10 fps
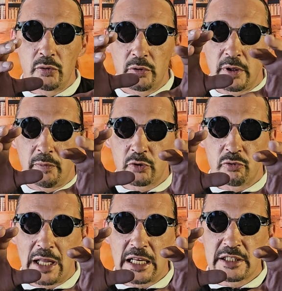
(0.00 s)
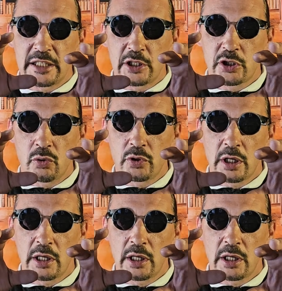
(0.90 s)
then just relax their shoulder,